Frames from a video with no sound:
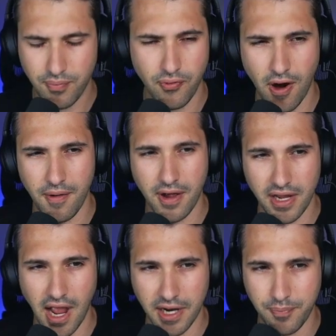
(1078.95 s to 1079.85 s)

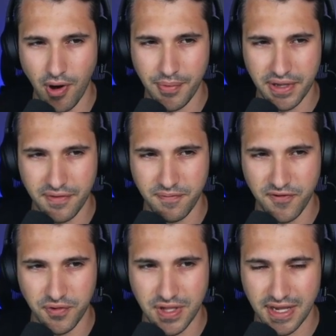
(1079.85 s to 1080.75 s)
I could probably give it a
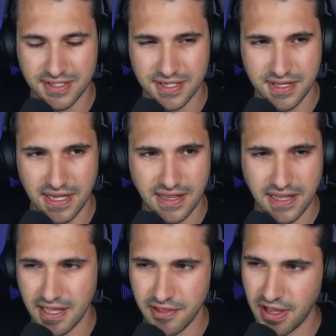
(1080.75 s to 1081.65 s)
few kicks and
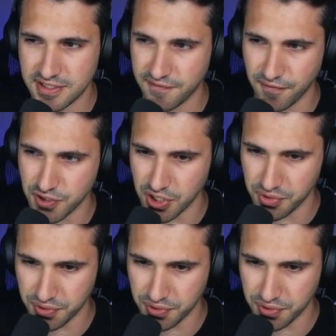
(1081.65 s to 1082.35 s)
that's it for Shelder.